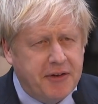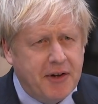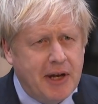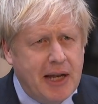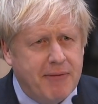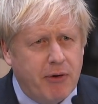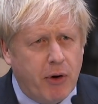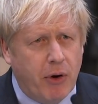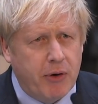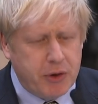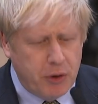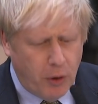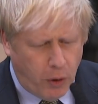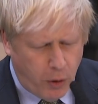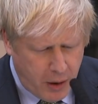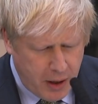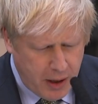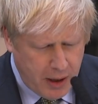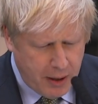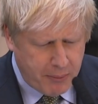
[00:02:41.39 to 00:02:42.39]
They don't
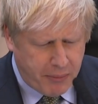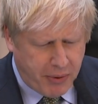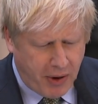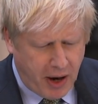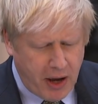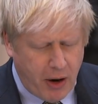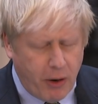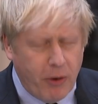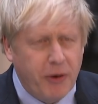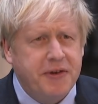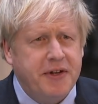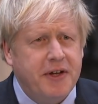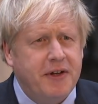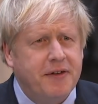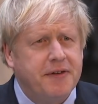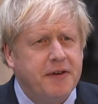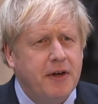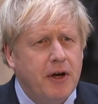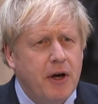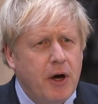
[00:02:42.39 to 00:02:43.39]
give a damn
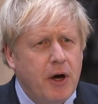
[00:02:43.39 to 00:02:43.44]
about